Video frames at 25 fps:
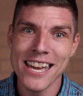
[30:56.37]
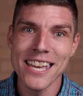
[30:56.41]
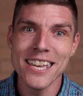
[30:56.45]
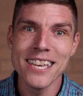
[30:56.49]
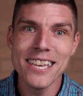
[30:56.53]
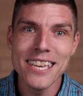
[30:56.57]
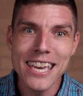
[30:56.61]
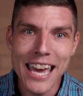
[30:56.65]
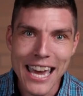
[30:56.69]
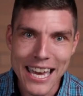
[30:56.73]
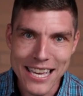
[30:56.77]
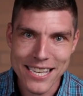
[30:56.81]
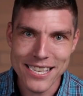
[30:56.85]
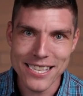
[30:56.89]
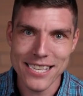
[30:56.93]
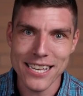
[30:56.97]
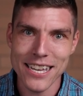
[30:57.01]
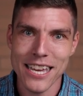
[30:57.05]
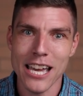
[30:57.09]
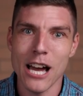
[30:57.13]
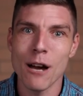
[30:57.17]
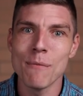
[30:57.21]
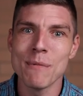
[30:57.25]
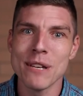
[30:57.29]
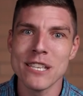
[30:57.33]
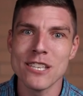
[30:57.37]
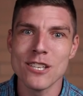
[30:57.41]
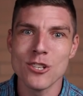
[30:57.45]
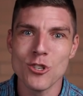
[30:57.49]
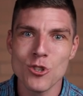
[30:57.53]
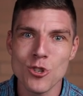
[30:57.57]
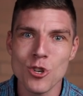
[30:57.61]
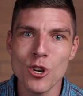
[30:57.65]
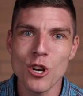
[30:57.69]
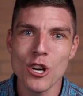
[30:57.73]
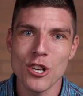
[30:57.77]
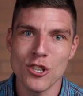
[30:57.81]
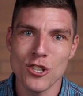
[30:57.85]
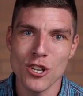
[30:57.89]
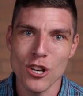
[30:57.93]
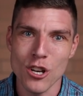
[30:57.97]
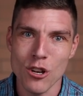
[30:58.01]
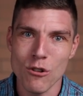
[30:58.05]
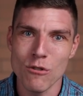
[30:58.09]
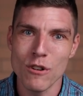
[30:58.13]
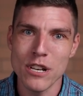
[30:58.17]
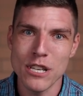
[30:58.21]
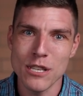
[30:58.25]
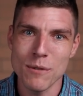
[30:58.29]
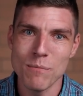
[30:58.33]
yes to coming to church at
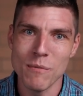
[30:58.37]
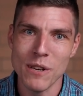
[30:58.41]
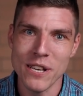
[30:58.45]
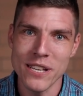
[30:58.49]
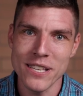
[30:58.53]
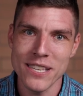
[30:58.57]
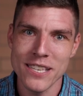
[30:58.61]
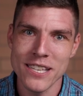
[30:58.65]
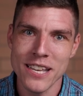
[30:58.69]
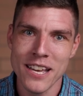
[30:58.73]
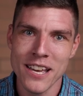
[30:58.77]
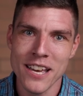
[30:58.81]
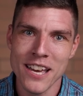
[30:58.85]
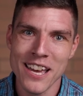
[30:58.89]
Christmas.